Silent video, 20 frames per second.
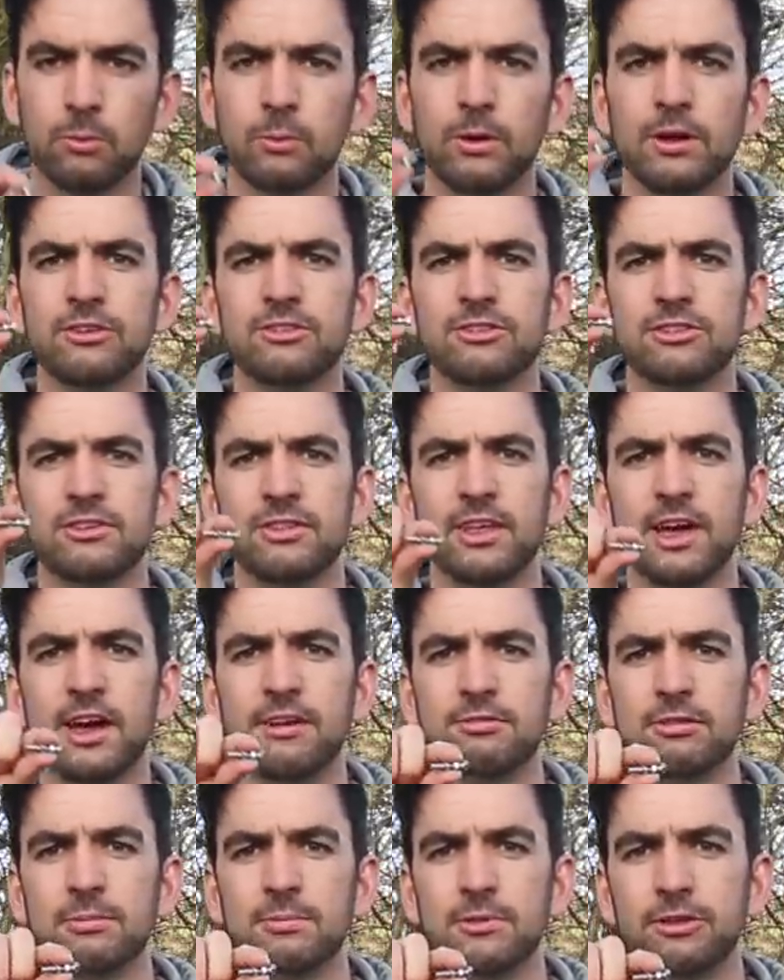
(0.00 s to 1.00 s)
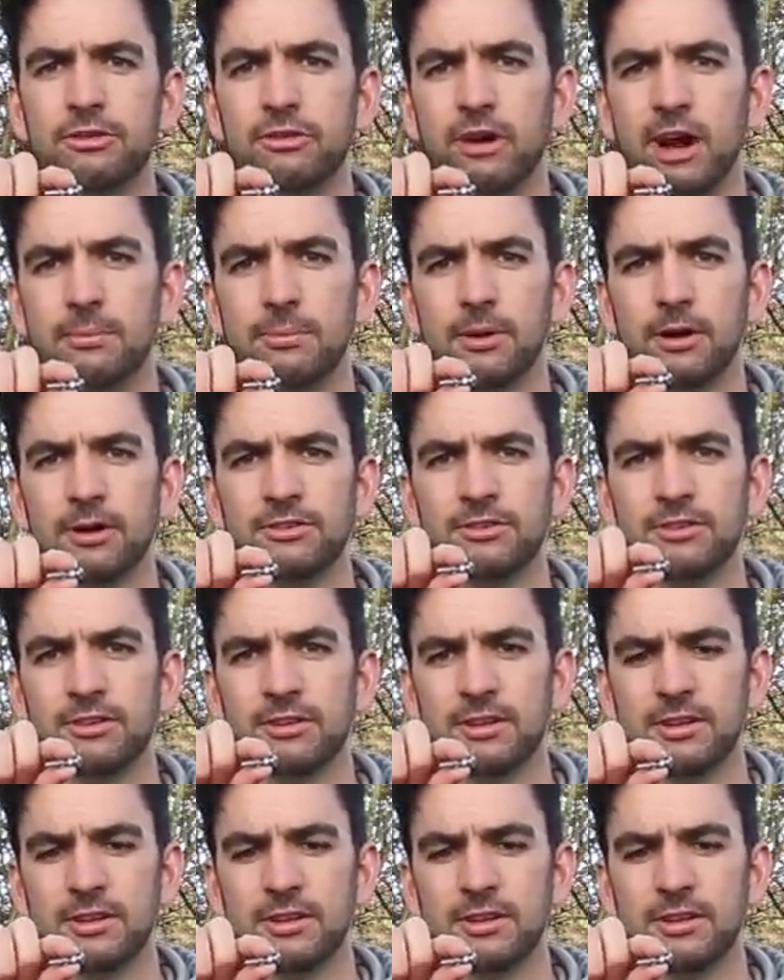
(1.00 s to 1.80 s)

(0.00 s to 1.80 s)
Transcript: which they're from the tripod.